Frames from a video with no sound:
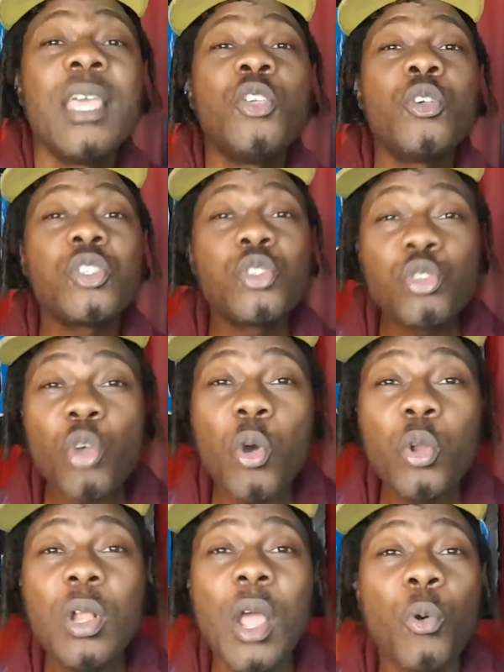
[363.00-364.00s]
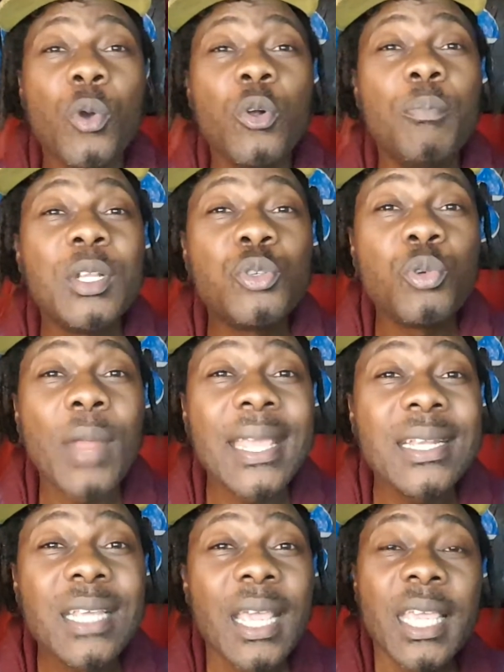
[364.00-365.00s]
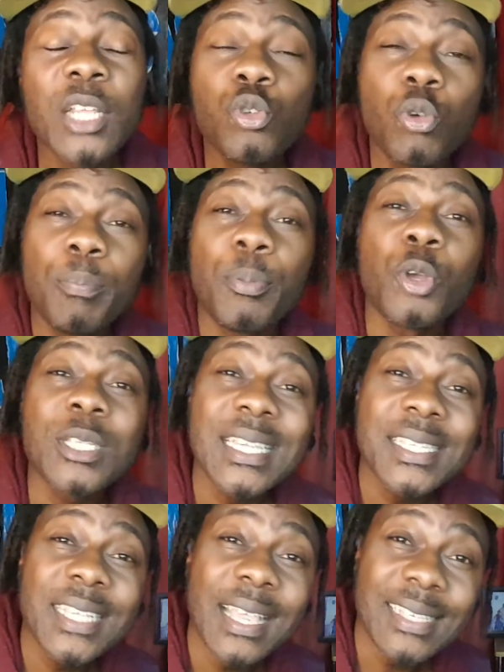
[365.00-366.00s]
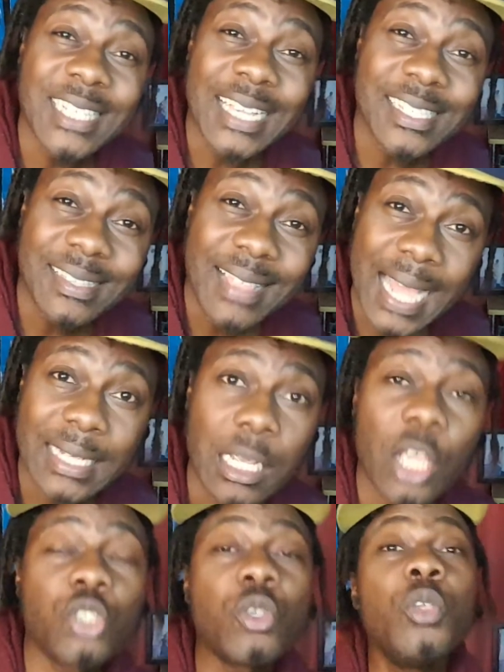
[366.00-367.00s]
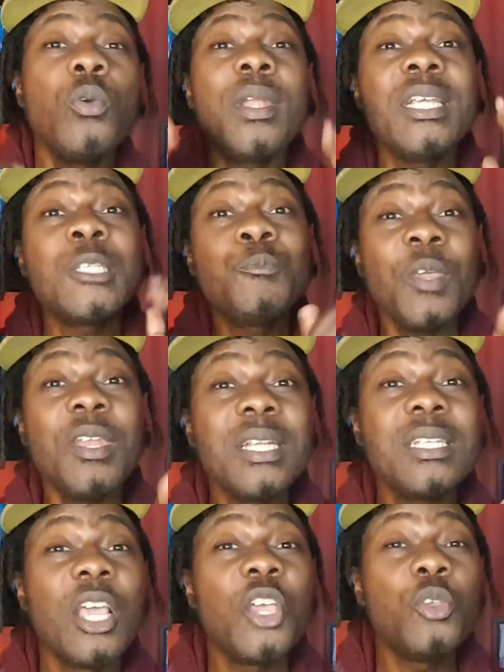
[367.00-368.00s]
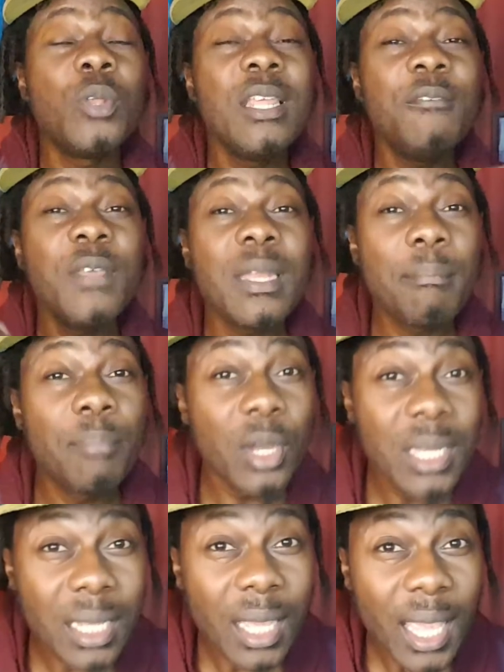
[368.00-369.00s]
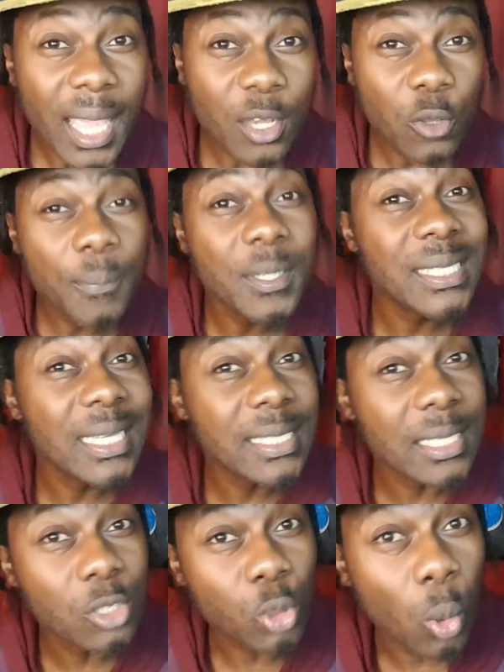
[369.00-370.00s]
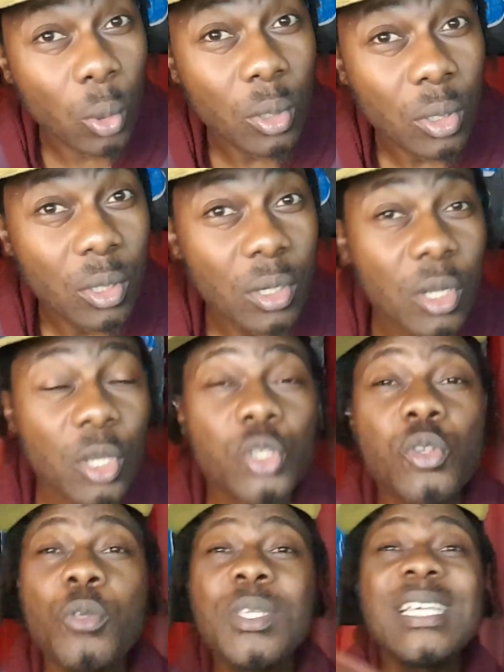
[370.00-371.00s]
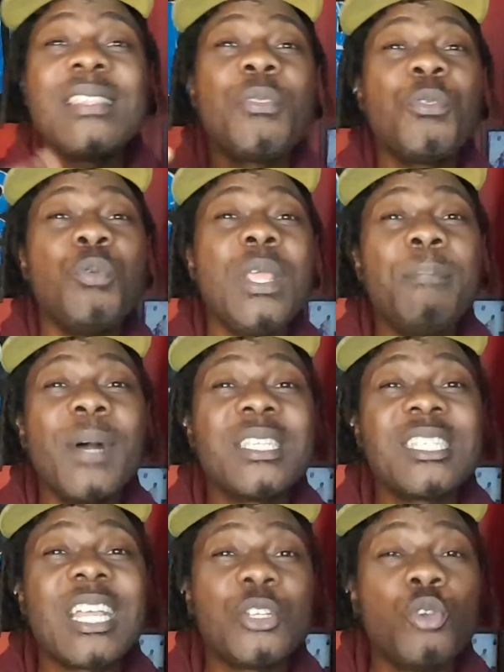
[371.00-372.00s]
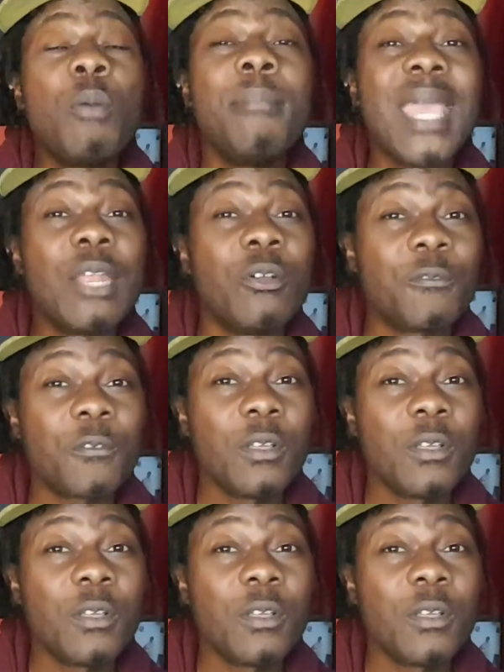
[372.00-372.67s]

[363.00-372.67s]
your soul will be trained into processing just that. So you are a spirit, you live in a body, and you possess a soul. So those are the three parts that you're made of.